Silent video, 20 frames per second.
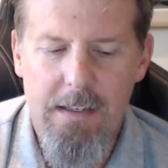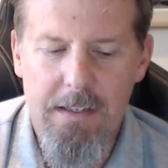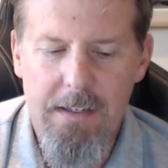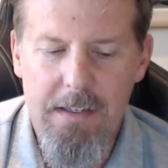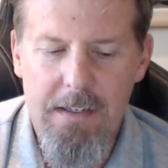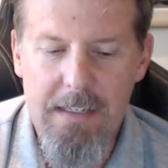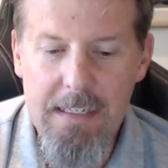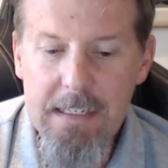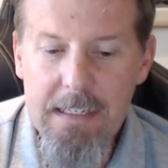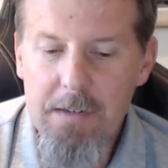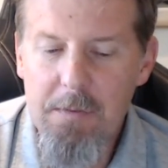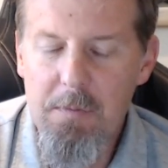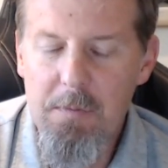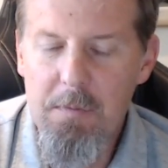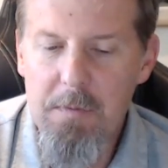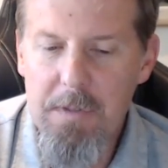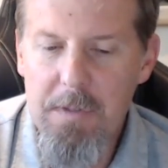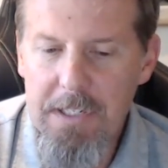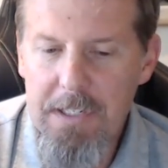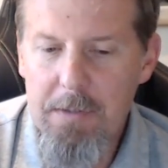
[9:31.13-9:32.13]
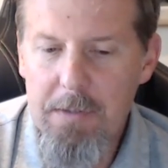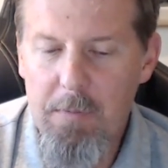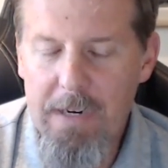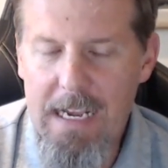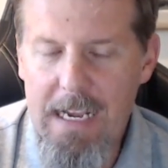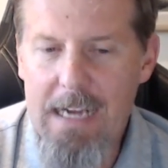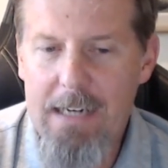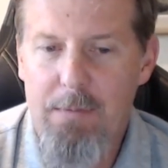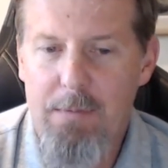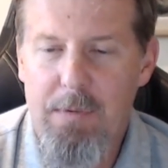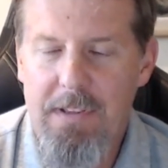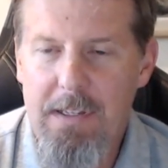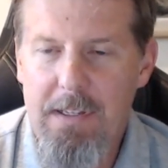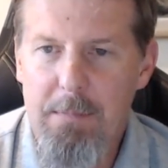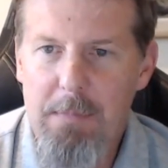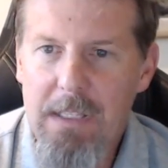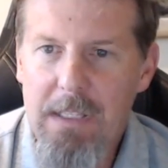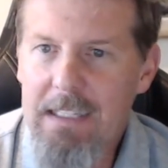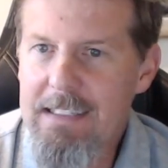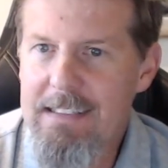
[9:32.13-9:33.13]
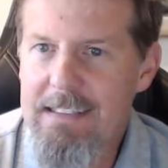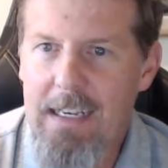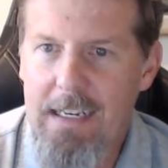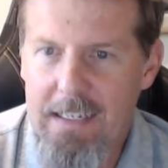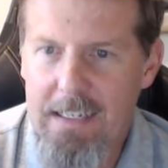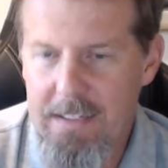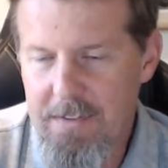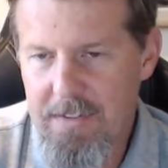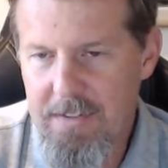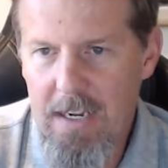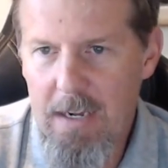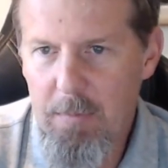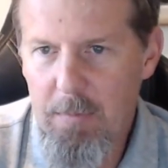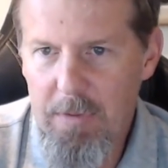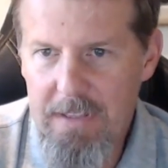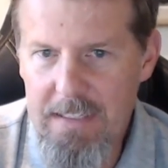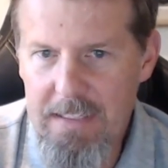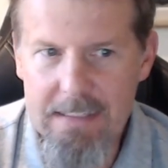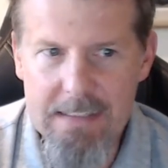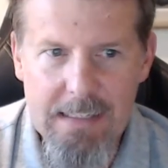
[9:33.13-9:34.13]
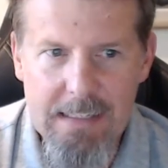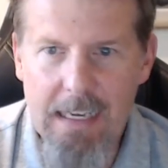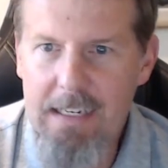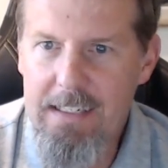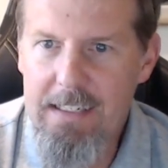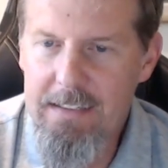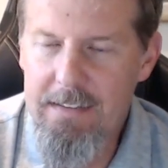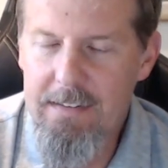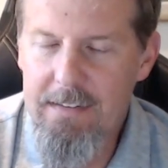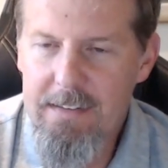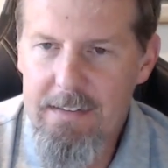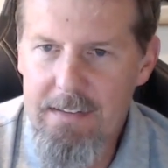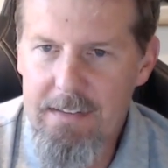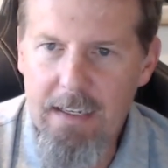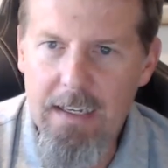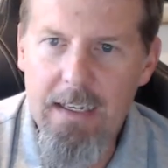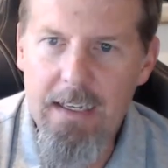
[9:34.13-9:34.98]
you need to react within milliseconds, not within seconds.